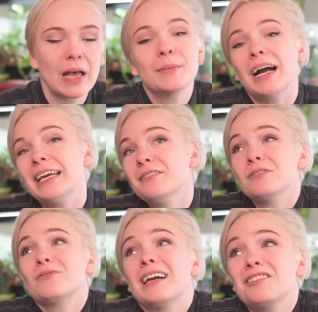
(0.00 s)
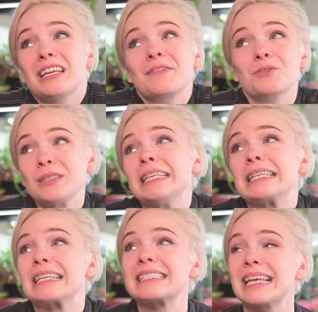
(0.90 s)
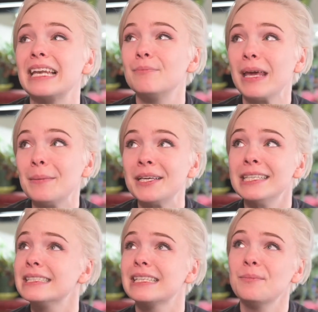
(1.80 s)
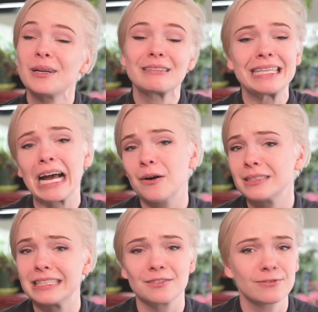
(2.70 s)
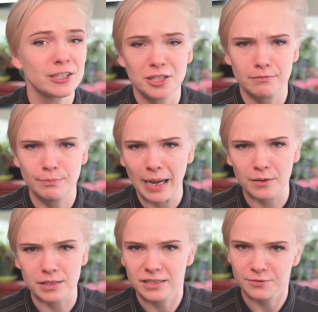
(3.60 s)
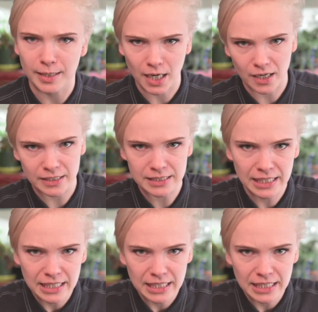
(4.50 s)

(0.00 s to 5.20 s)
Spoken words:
I'm kind of refreshed after reading this, and maybe somewhere down in the frigid bowels of my heart,